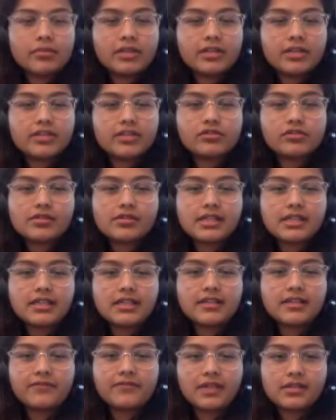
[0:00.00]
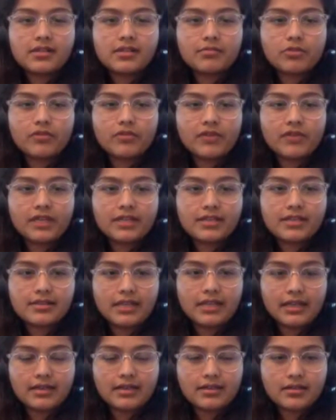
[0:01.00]
if Phaser provides that
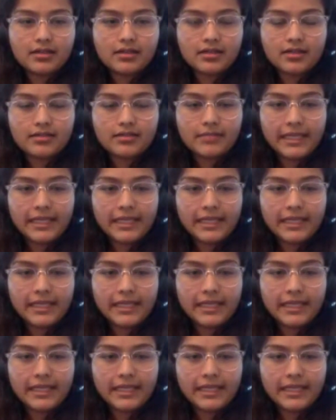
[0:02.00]
innately,